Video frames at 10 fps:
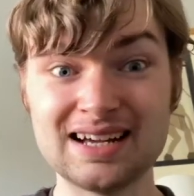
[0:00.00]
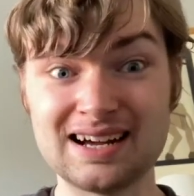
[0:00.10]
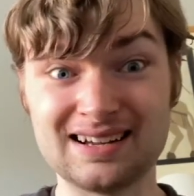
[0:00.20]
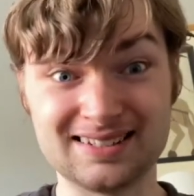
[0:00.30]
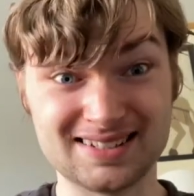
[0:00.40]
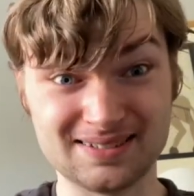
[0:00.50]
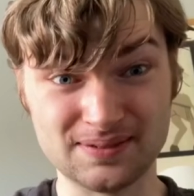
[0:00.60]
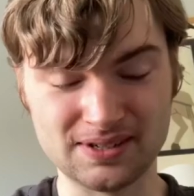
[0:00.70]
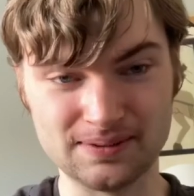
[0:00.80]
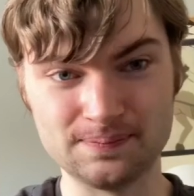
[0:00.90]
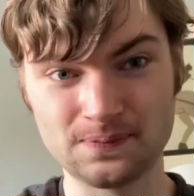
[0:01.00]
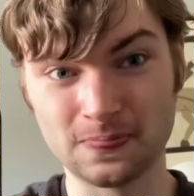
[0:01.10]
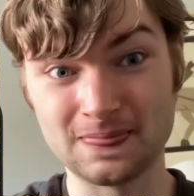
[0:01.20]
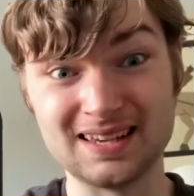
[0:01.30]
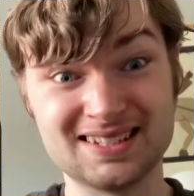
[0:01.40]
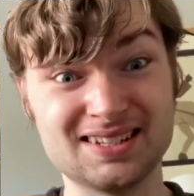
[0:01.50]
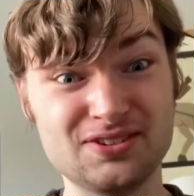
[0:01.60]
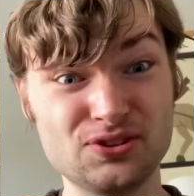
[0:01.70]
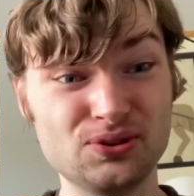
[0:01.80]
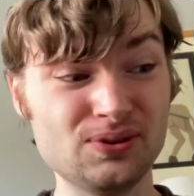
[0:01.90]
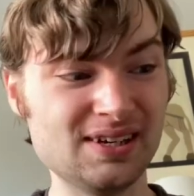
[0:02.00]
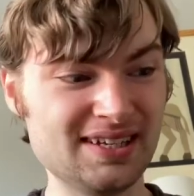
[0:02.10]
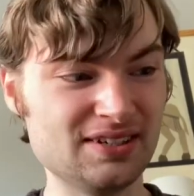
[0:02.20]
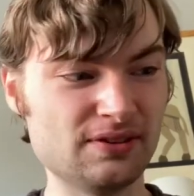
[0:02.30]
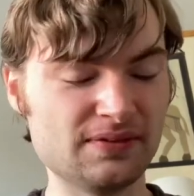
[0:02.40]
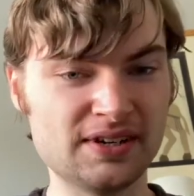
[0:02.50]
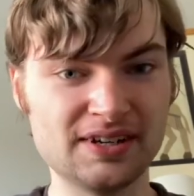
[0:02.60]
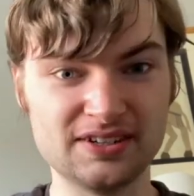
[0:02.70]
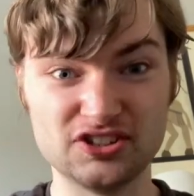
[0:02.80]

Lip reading: as as the new leader of the herd.